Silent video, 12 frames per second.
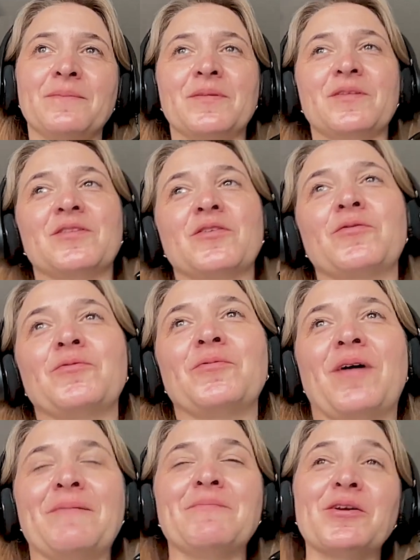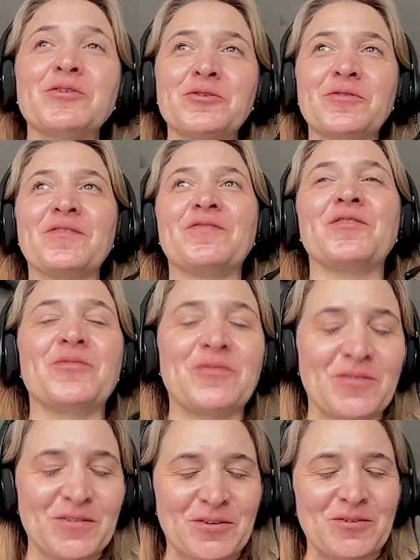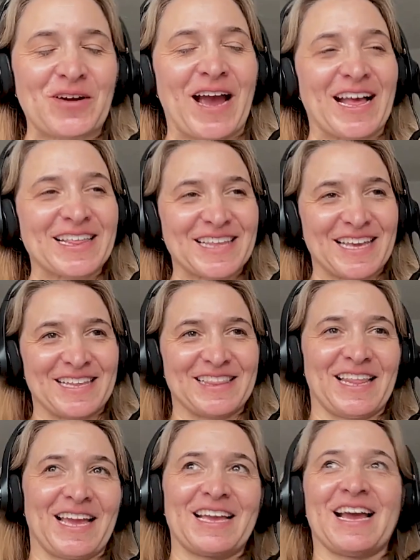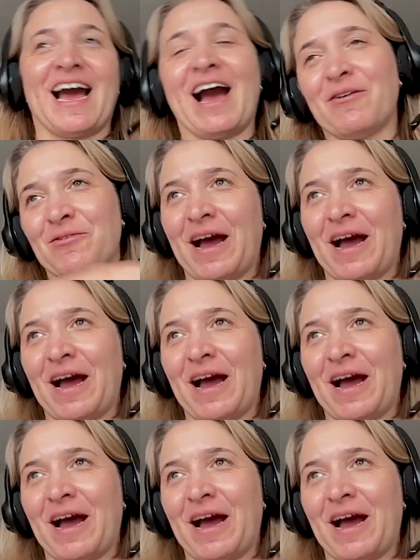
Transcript: So I'm not sure if you're asking like how